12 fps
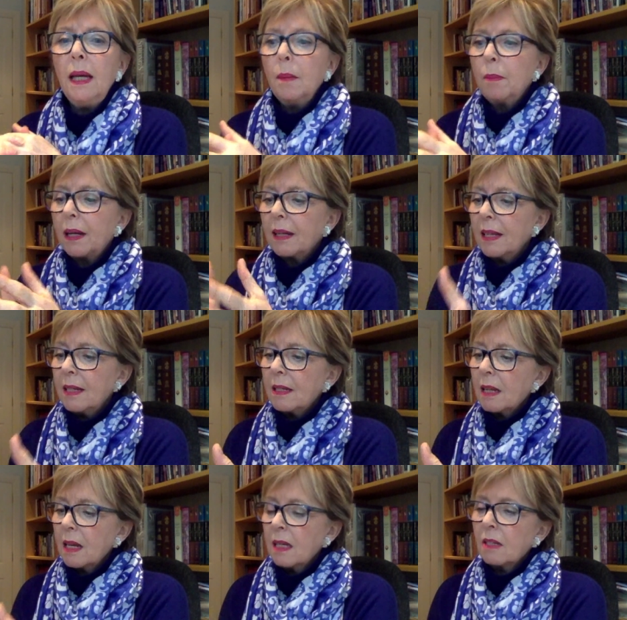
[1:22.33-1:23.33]
But this
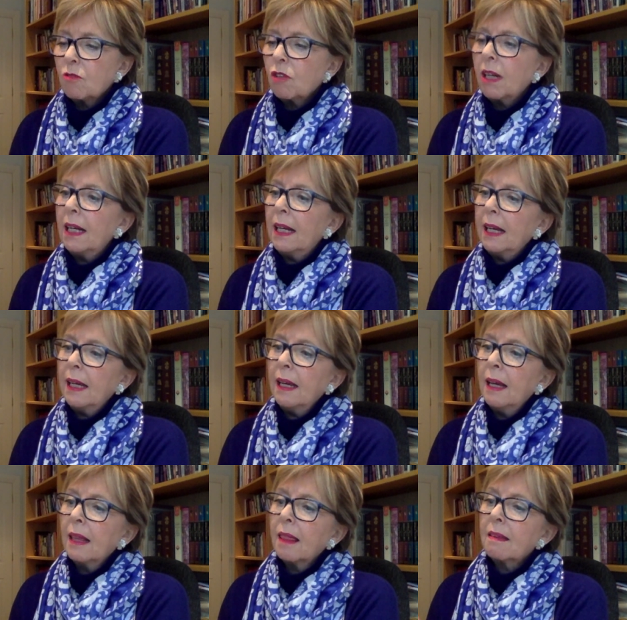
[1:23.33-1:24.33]
is really
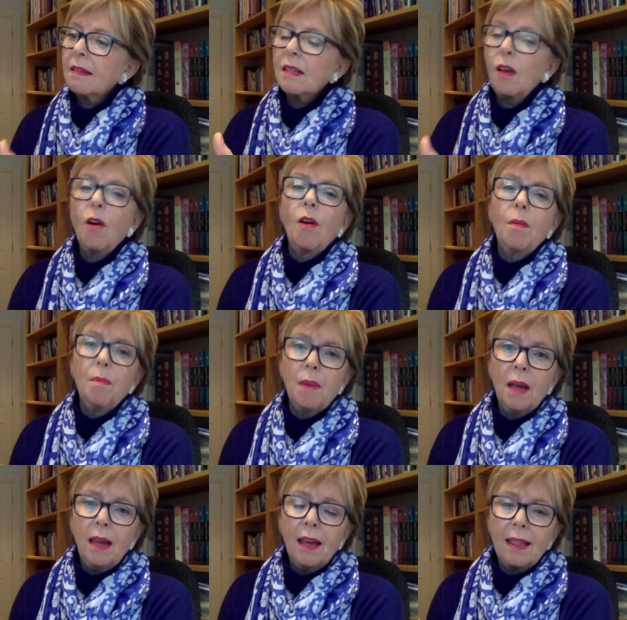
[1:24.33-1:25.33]
the psalm
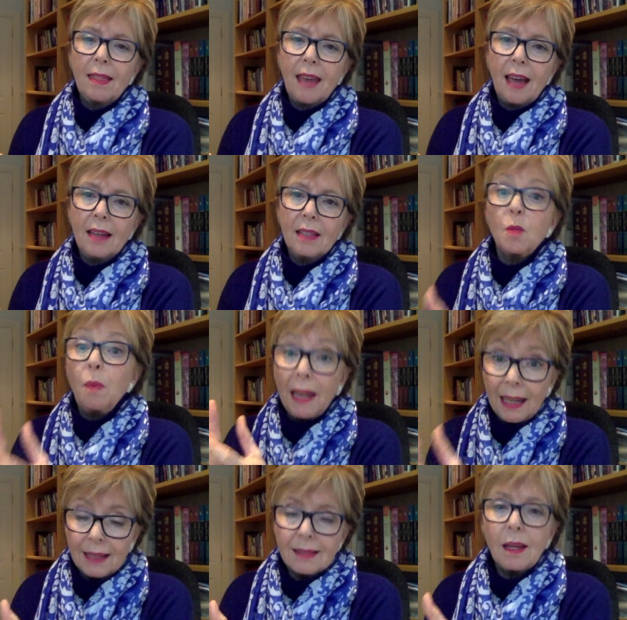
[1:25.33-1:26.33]
that
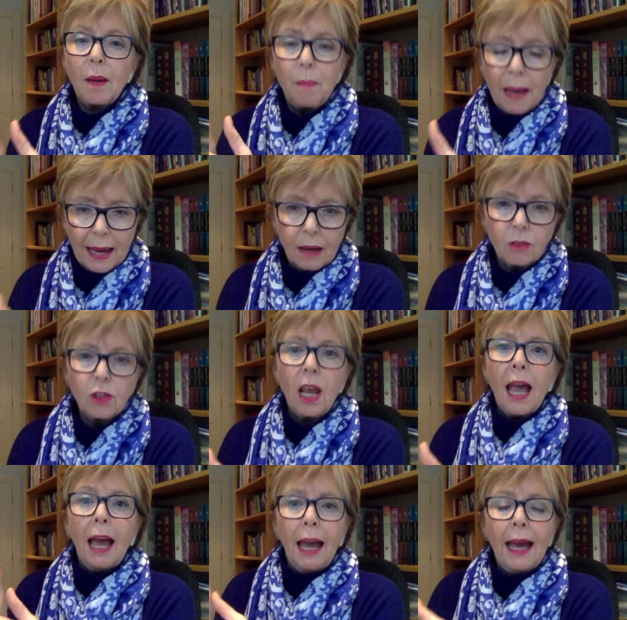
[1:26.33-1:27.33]
speaks about
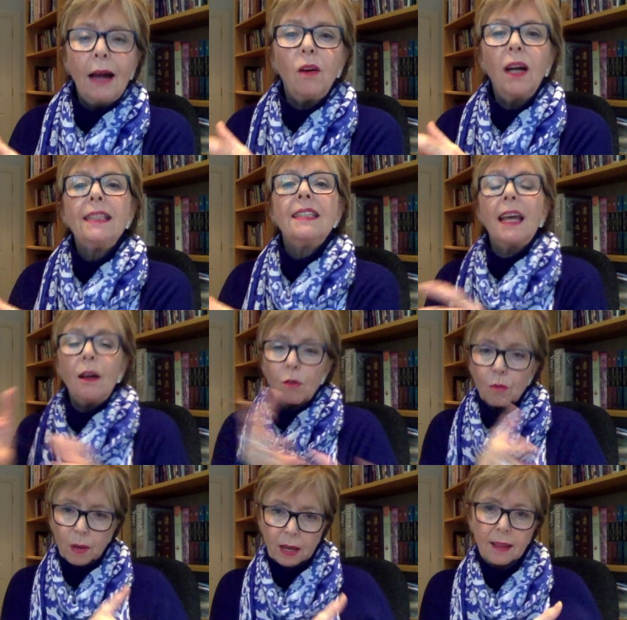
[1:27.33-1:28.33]
how I
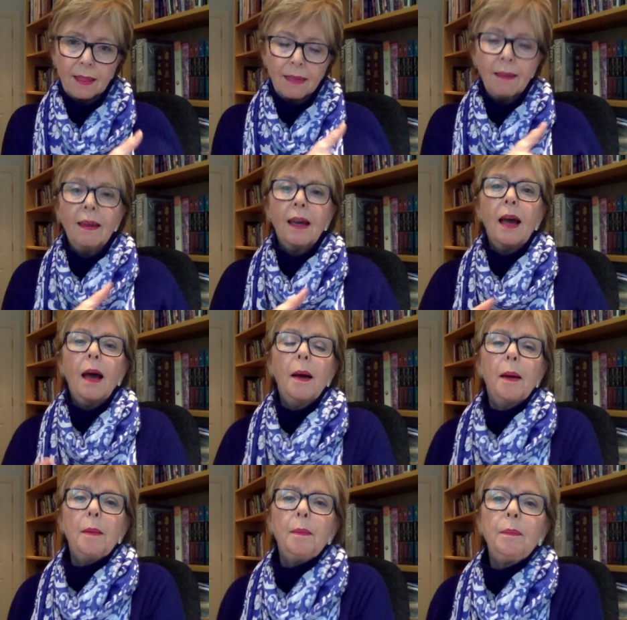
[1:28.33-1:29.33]
dealt with
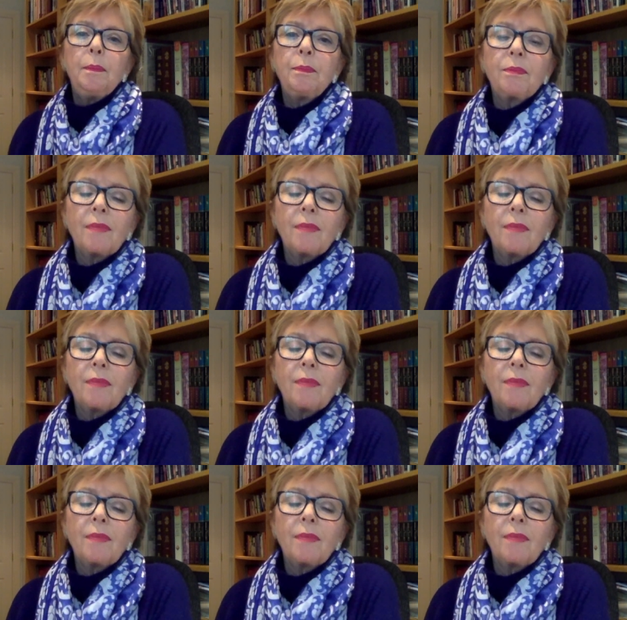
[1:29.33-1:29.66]
um,